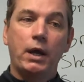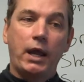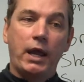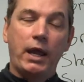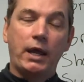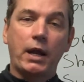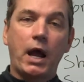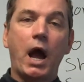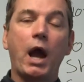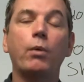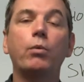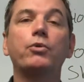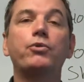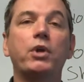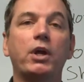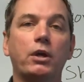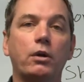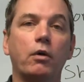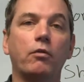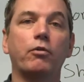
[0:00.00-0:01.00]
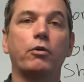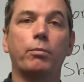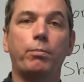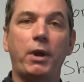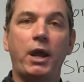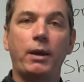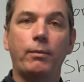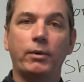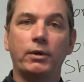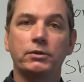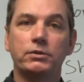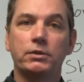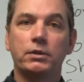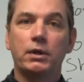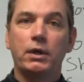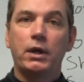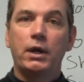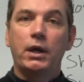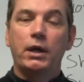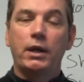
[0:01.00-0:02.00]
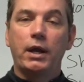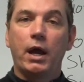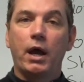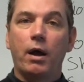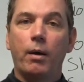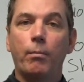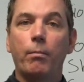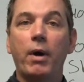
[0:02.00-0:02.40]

and I will take over the payments. Now,